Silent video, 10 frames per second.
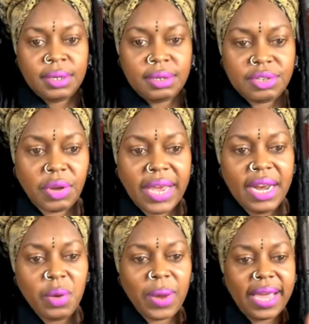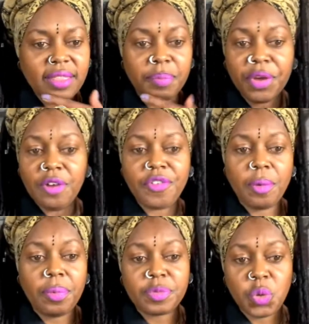so anyway, the
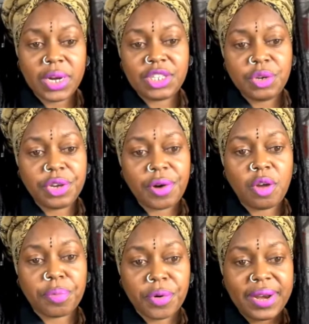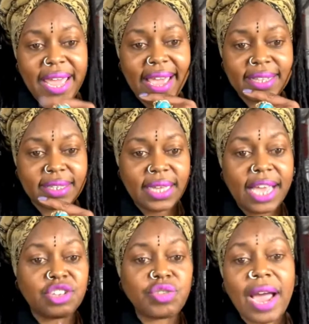beautiful 22-year-old brunette
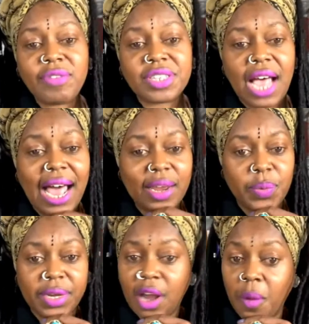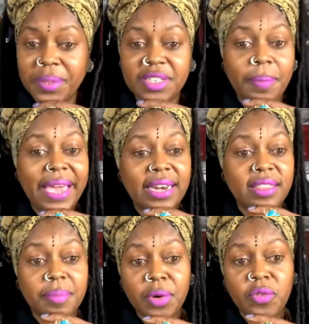had traveled to Hollywood hoping to make it in
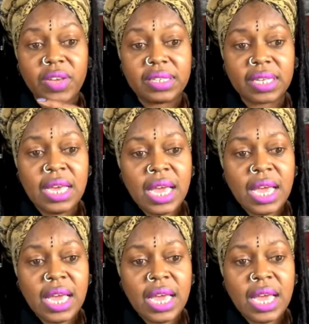the movies.